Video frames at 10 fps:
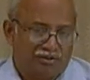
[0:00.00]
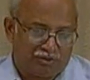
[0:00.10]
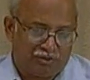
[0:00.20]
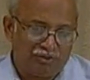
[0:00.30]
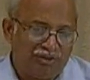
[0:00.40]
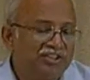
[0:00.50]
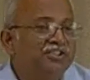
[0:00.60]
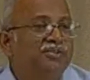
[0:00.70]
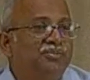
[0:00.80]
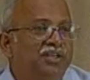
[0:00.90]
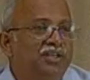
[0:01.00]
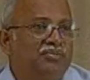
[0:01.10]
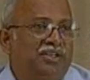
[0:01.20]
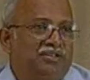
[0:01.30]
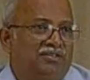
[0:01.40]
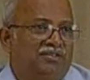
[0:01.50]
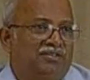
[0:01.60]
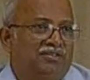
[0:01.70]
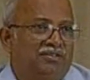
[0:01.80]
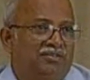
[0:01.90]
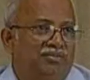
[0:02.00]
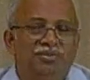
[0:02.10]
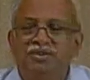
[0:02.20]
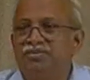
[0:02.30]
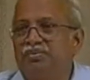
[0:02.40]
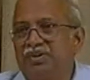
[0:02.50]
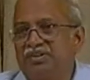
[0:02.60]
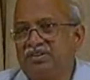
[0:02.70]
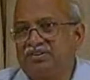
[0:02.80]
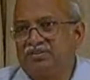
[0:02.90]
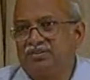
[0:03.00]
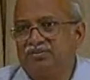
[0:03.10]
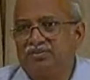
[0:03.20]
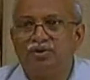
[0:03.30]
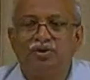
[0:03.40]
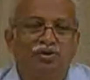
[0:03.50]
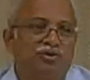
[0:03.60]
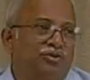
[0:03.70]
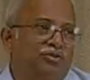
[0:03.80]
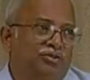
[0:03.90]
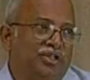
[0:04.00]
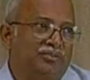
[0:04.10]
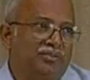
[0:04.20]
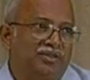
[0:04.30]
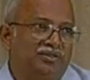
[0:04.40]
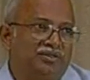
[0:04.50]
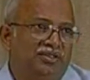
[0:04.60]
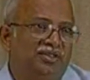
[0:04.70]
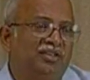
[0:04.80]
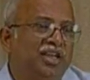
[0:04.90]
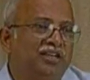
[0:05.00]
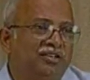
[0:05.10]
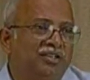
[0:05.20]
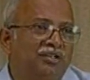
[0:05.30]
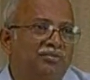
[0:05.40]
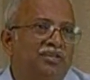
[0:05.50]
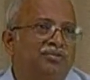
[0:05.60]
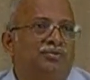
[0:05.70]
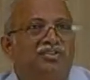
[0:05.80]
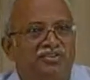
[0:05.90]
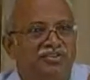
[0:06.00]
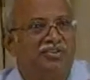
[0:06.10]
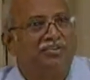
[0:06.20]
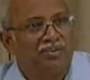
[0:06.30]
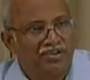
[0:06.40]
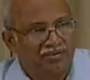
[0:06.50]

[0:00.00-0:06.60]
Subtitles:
two dissimilar metals must be present for corrosion to take place. It cannot take place with single metal.